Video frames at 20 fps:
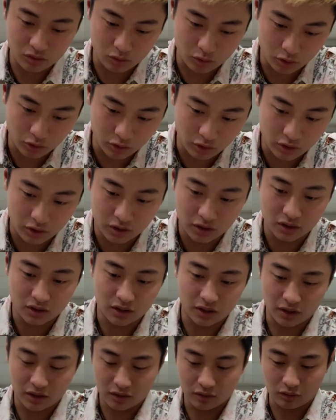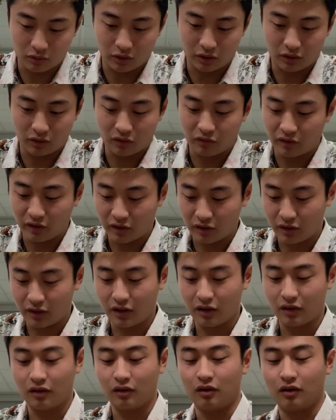or you can just like run your
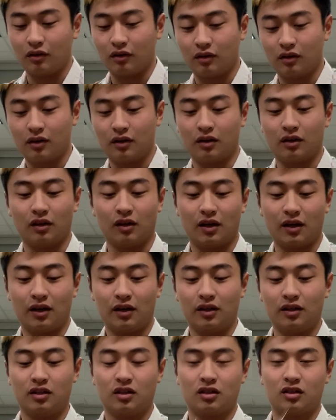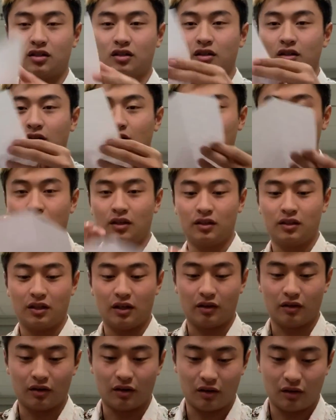fingernail along the line and just
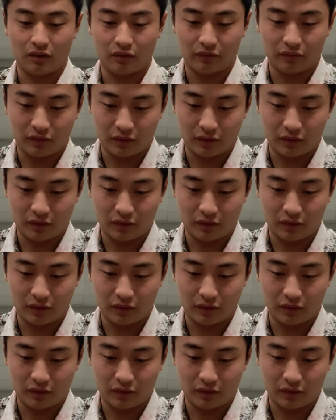tear it off.